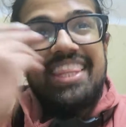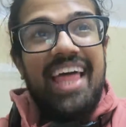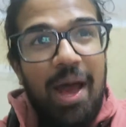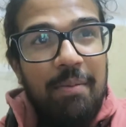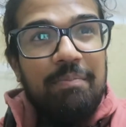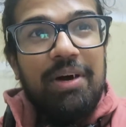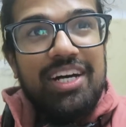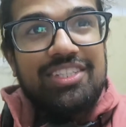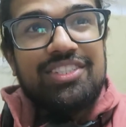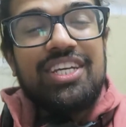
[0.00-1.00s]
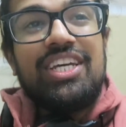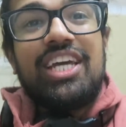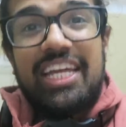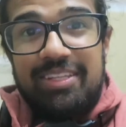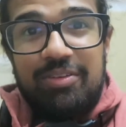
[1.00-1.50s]
That bus,
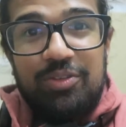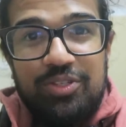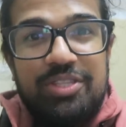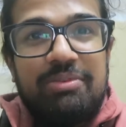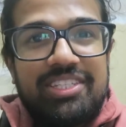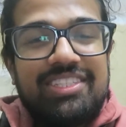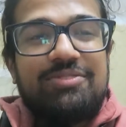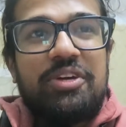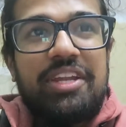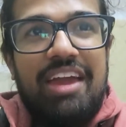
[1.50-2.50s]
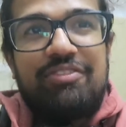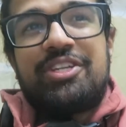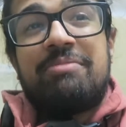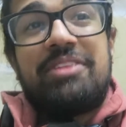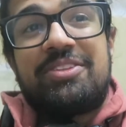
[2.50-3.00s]
and usually the buses run every
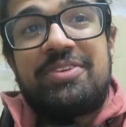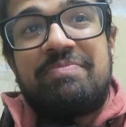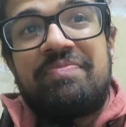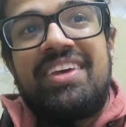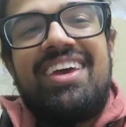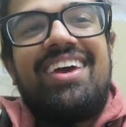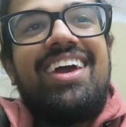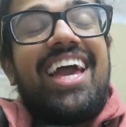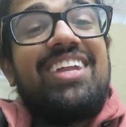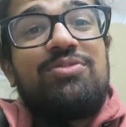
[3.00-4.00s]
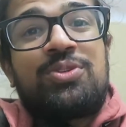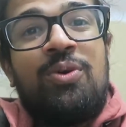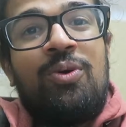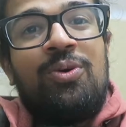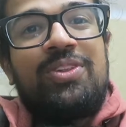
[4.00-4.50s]
10 minutes, right? And it was
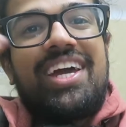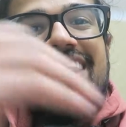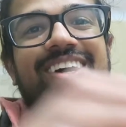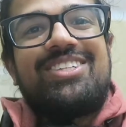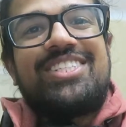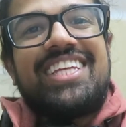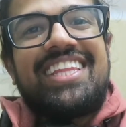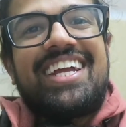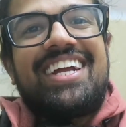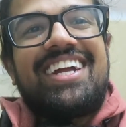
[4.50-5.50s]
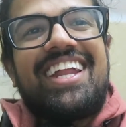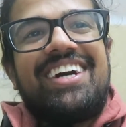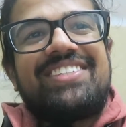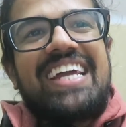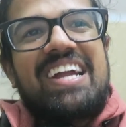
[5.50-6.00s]
cold, and I was just sitting there,
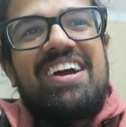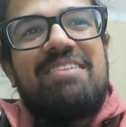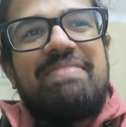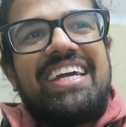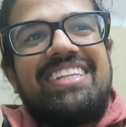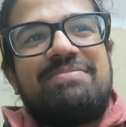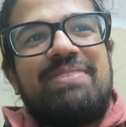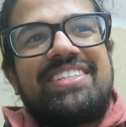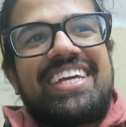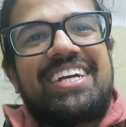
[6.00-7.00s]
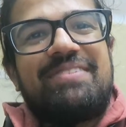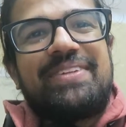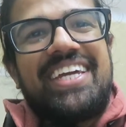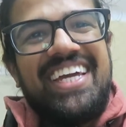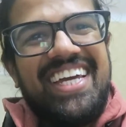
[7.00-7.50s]
and I was like, oh man, this bus ain't
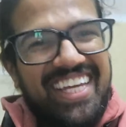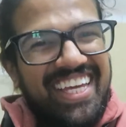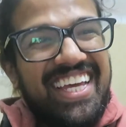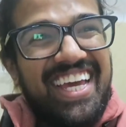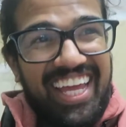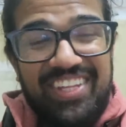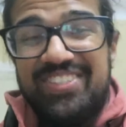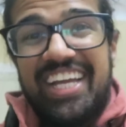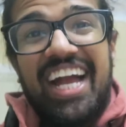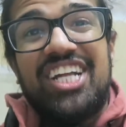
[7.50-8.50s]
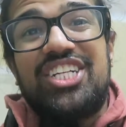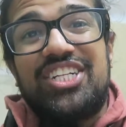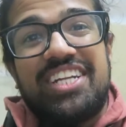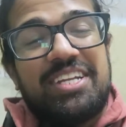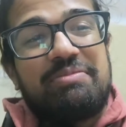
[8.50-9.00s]
coming yet. And there's like a
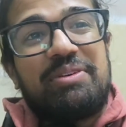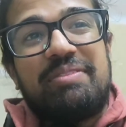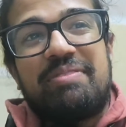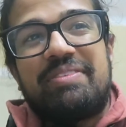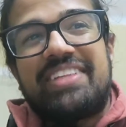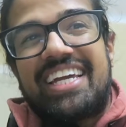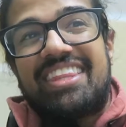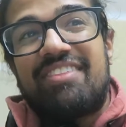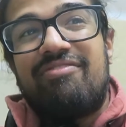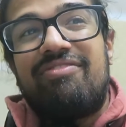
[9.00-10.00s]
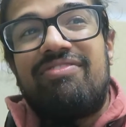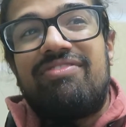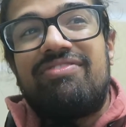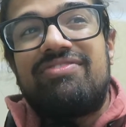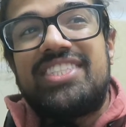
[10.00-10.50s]
shit ton of people, maybe like
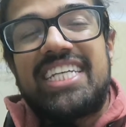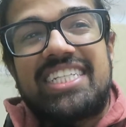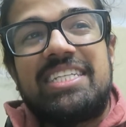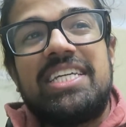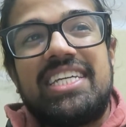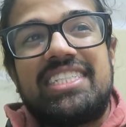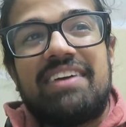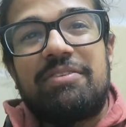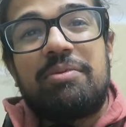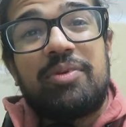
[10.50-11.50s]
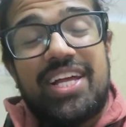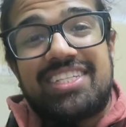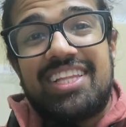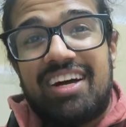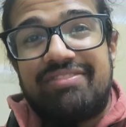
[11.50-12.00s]
60, 70 people.
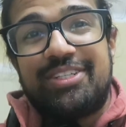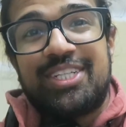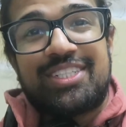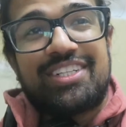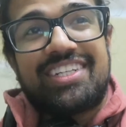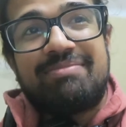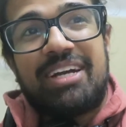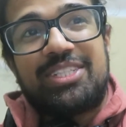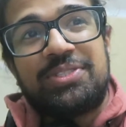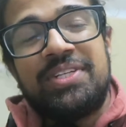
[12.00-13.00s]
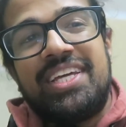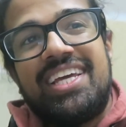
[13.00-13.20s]
That's a lot for Dunkirk, mind you,